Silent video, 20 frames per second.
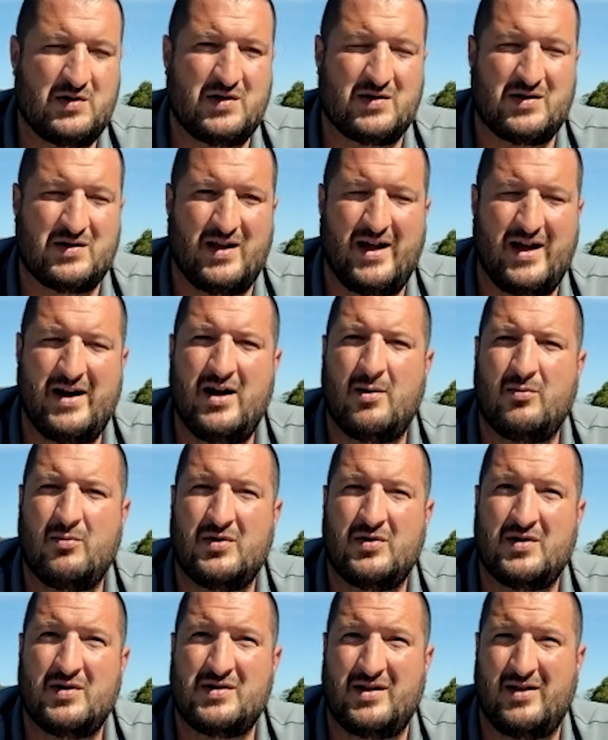a lot of
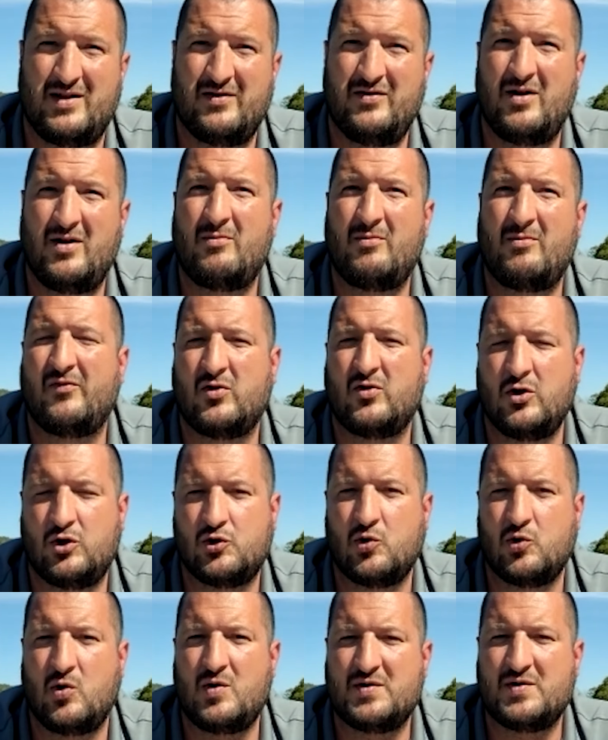number of
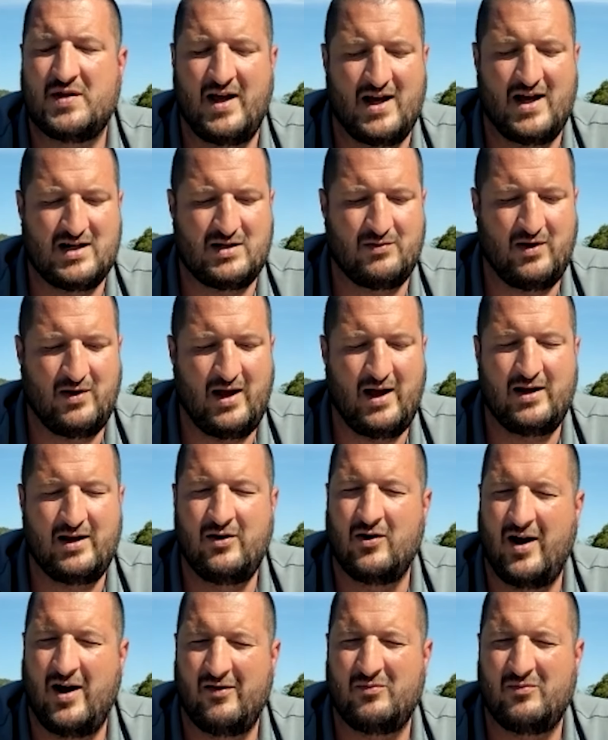controls that have
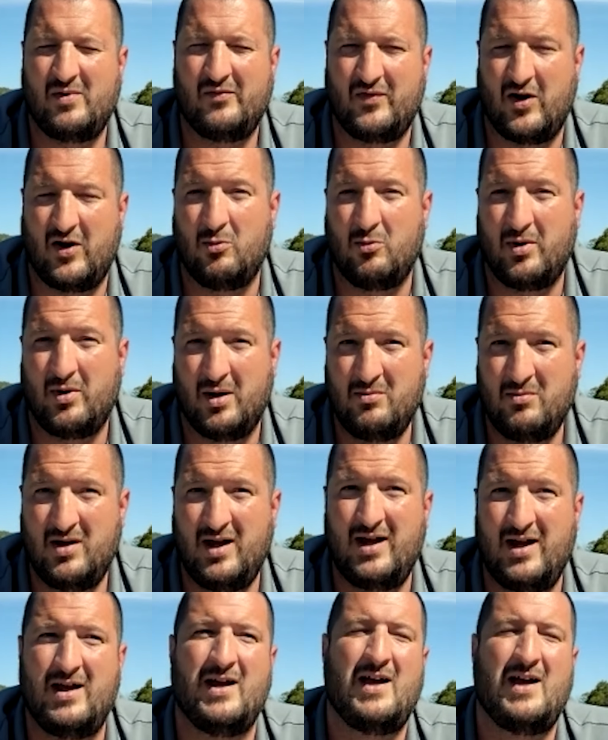to be followed by
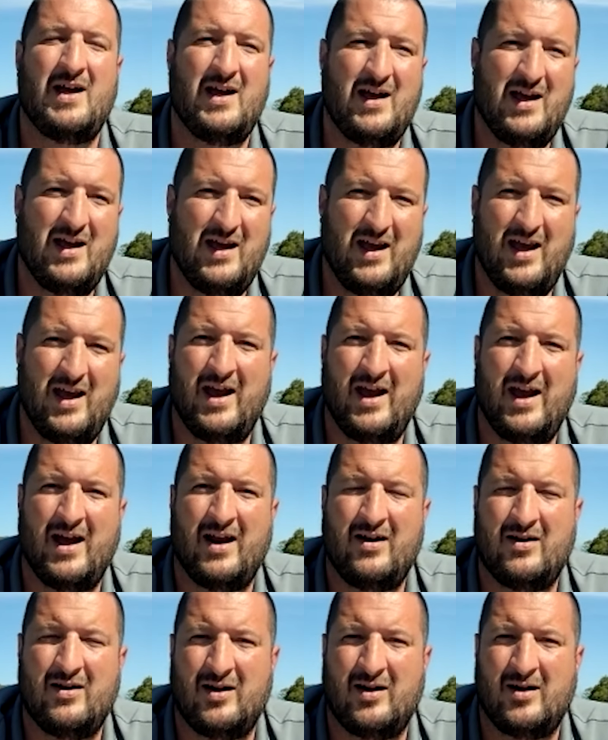me,
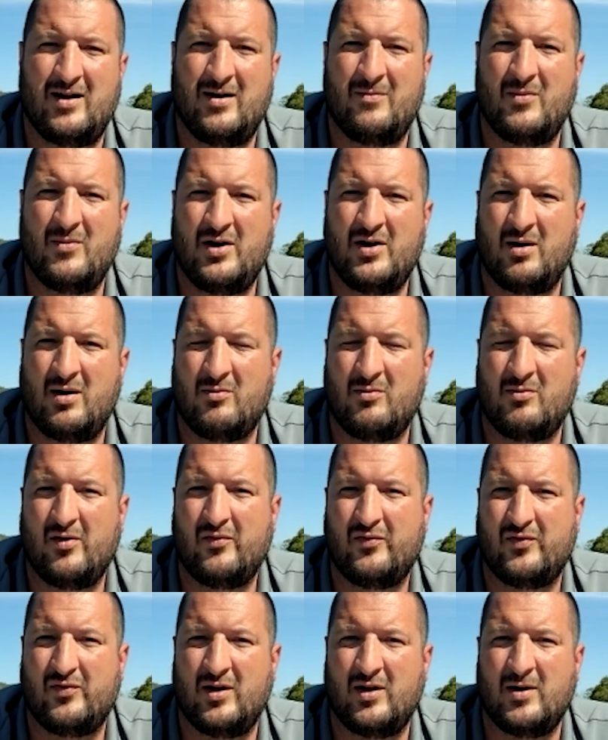and a number
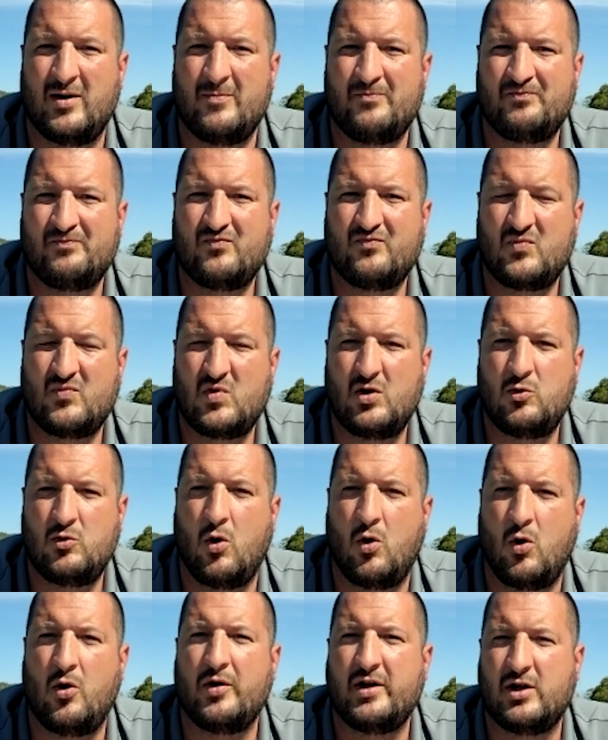of
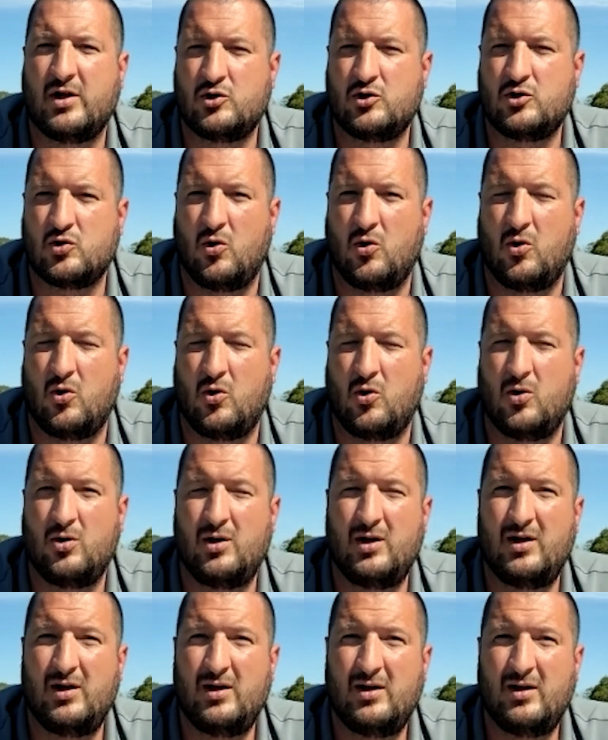quality control
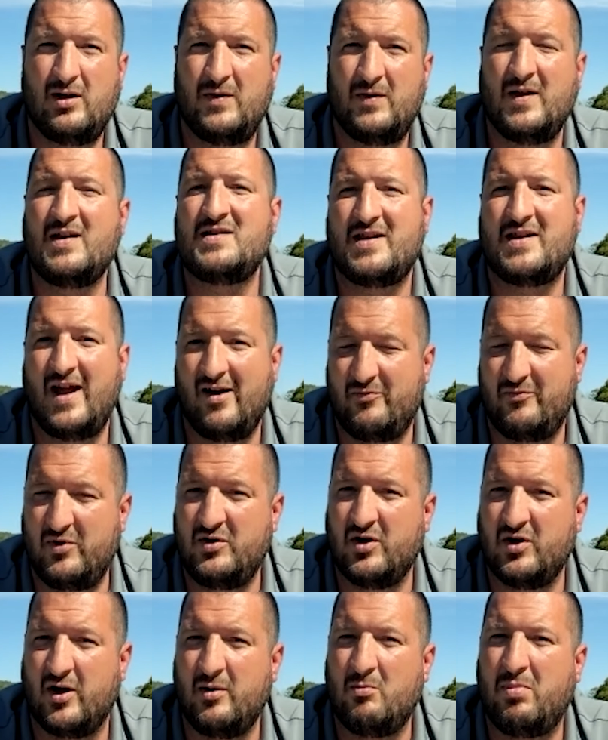things that have to be
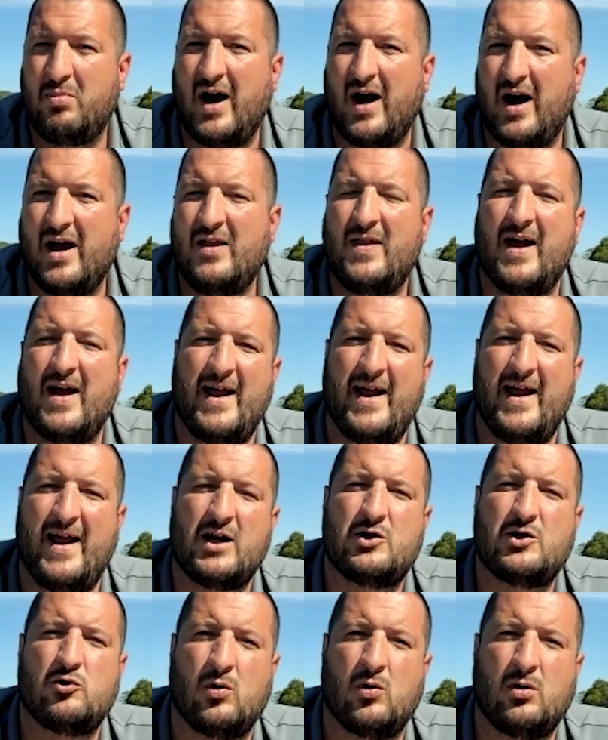done by that
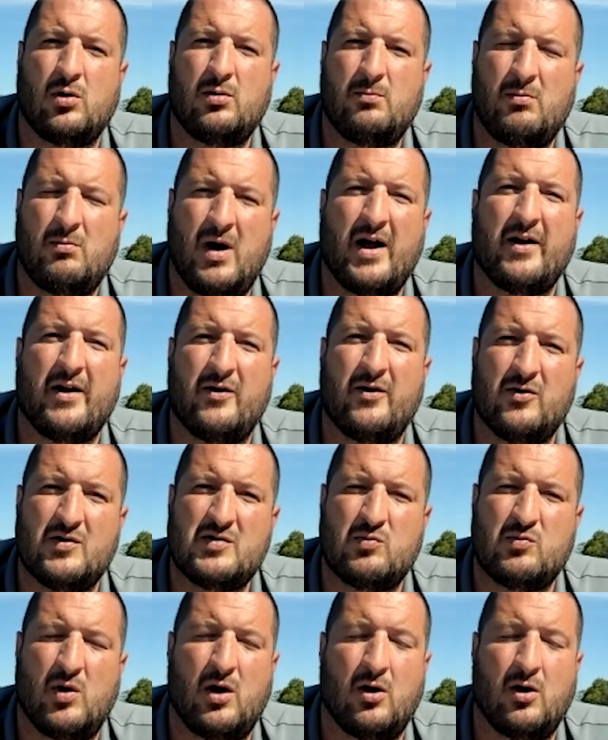actual monitor as
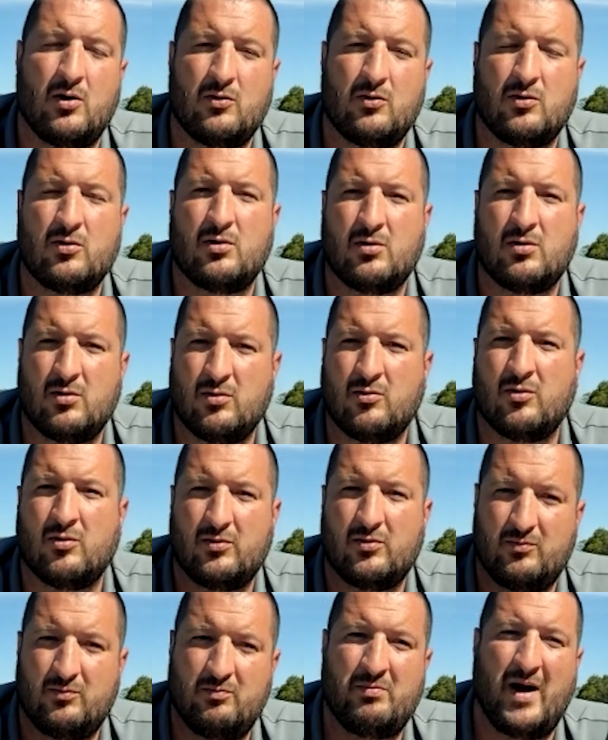well, or
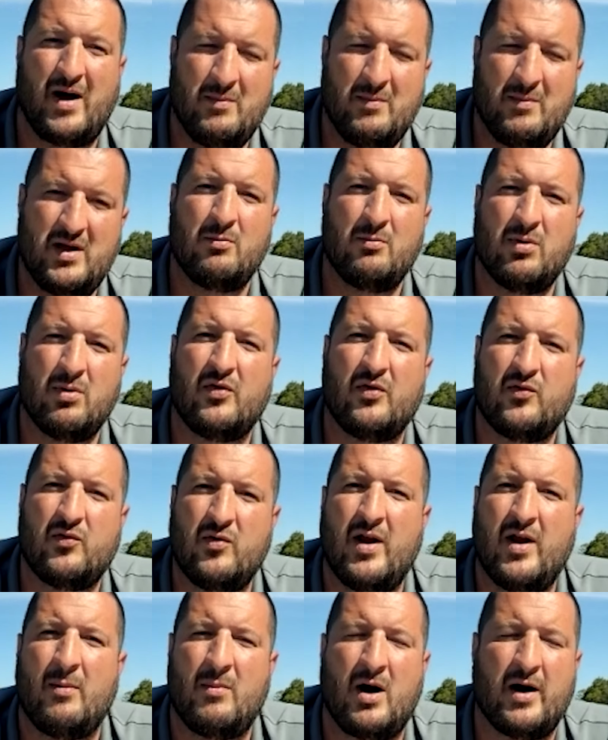by me, but through
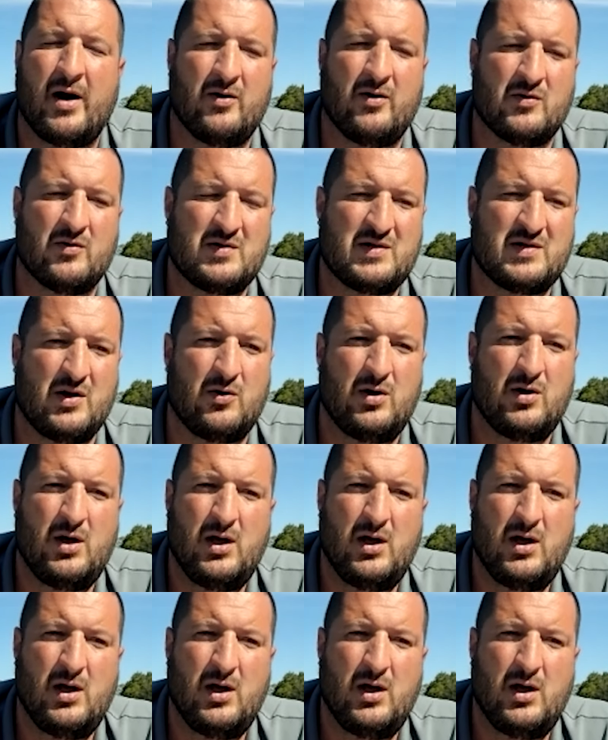that monitor. So